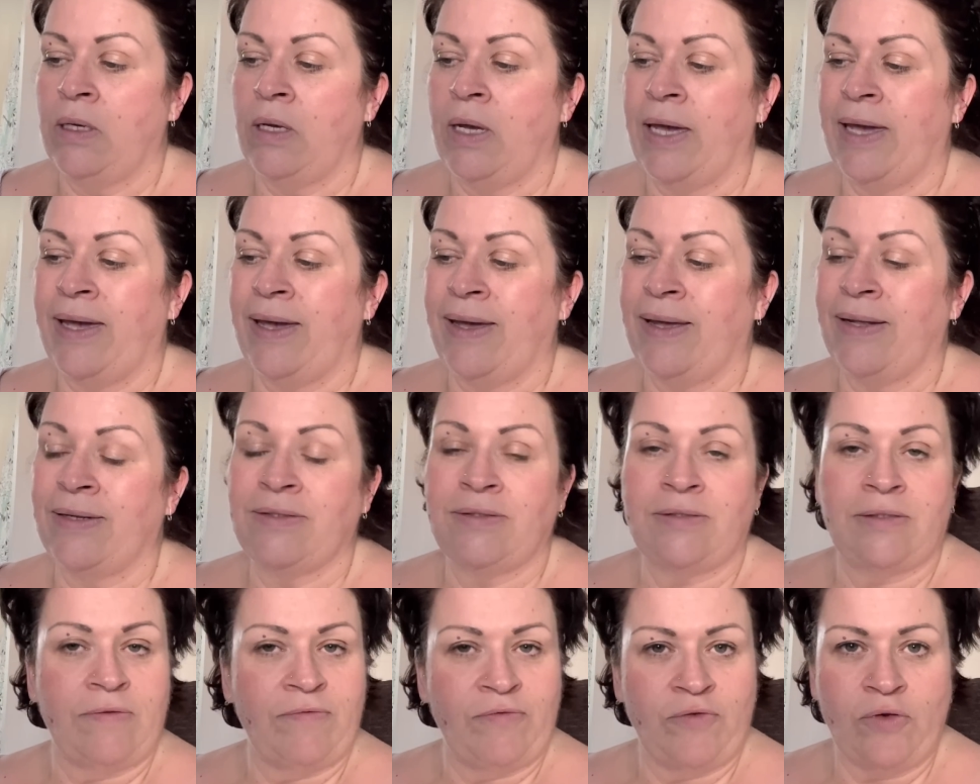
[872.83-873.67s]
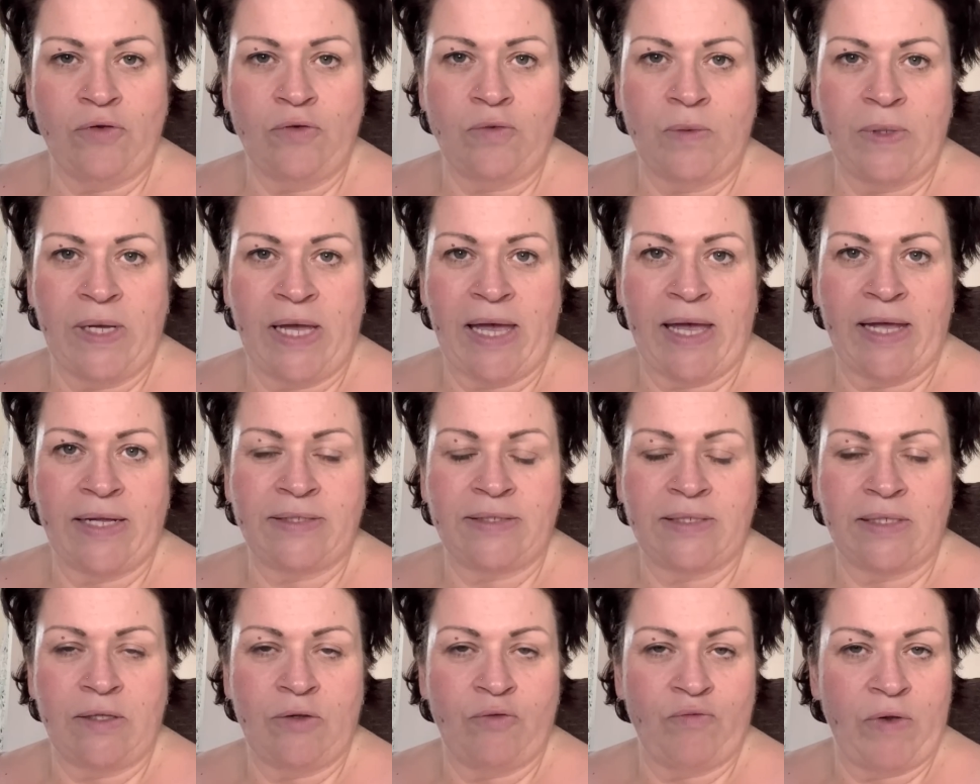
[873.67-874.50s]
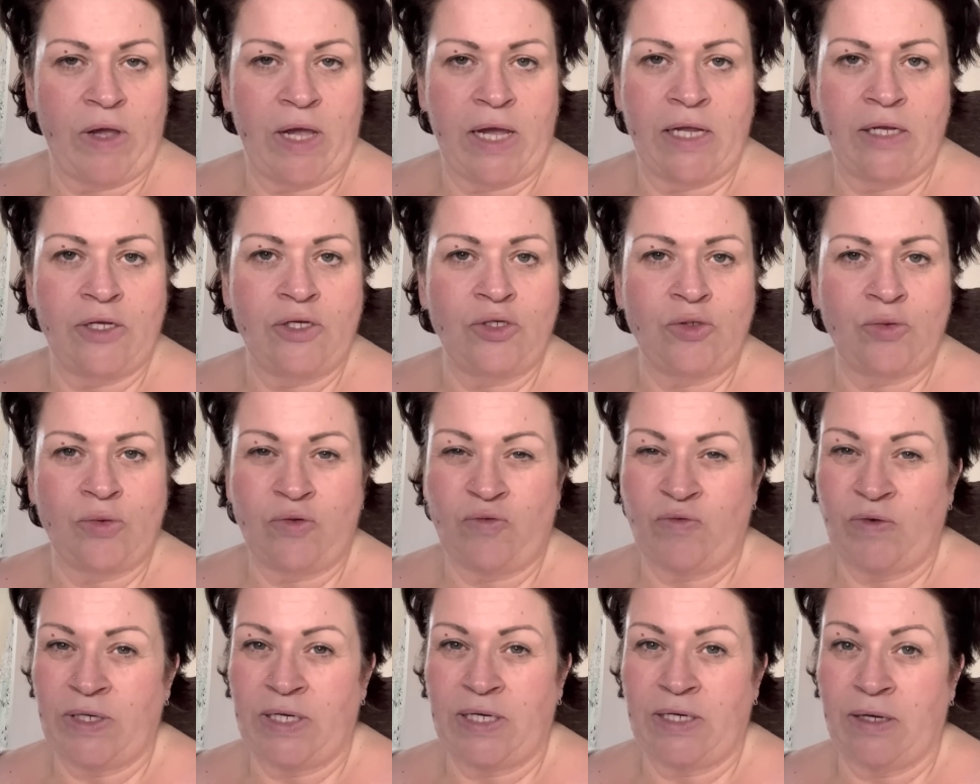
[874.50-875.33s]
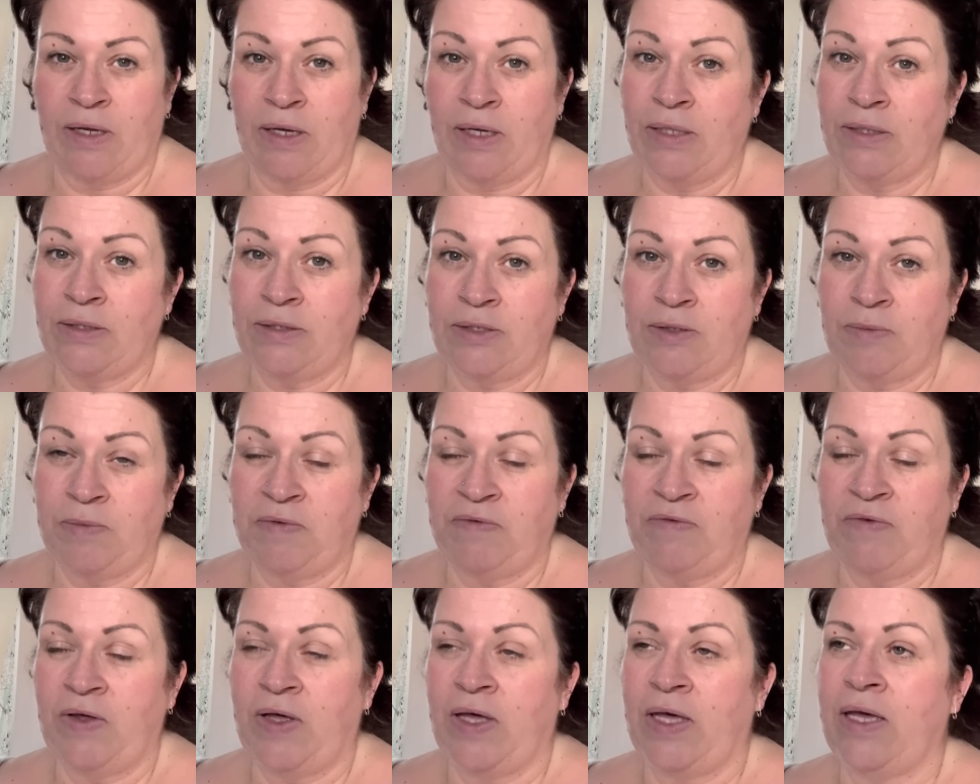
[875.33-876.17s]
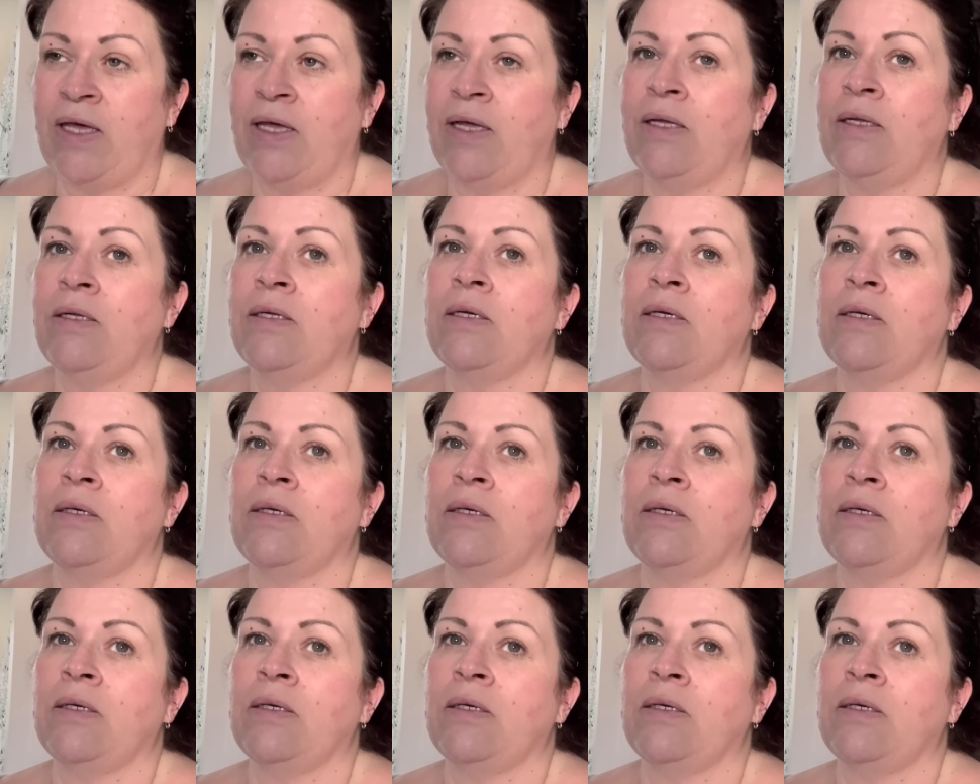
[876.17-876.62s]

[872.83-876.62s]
And the food we had in the range was really nice, to be fair.